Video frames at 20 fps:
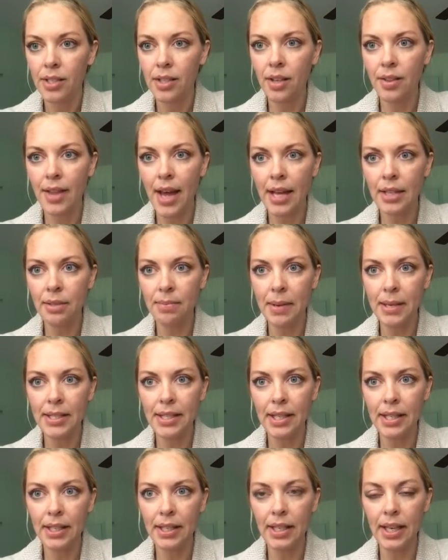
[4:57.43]
So that's
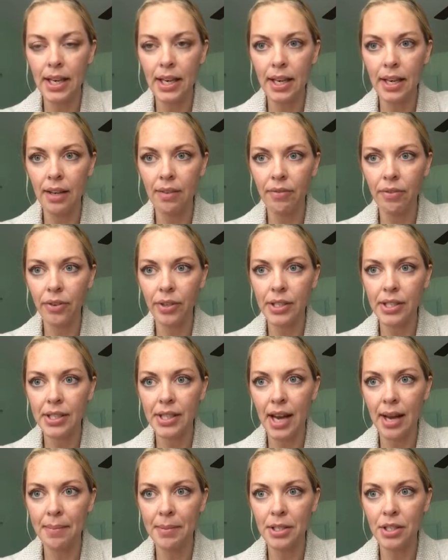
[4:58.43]
basically it for
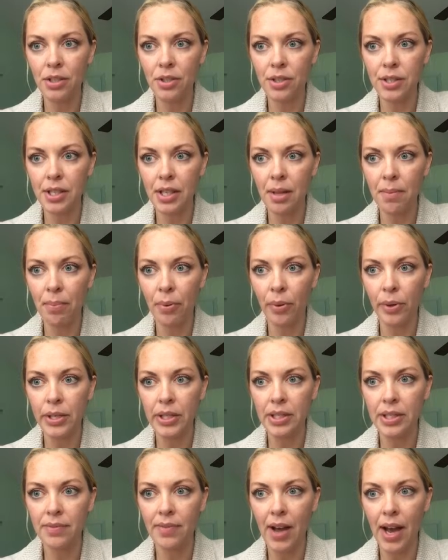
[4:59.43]
assignments. You'll see the
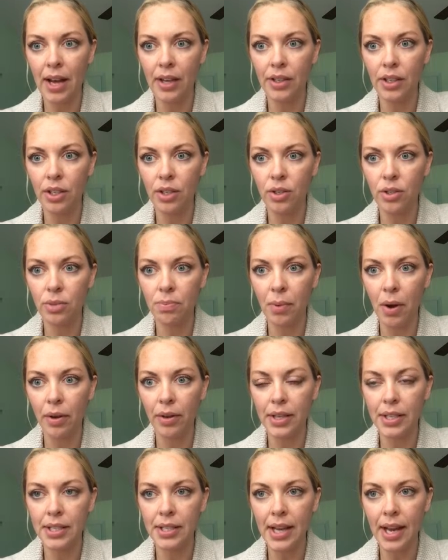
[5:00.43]
points values
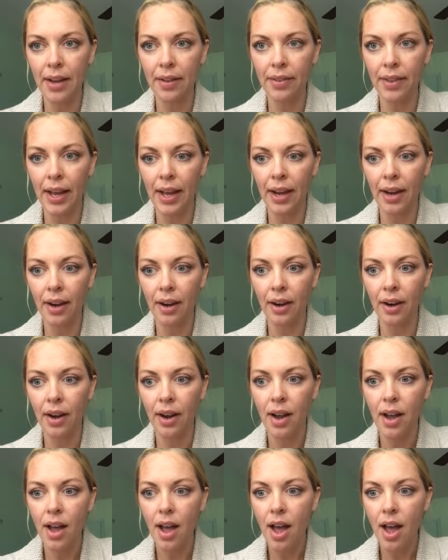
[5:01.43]
broken down there.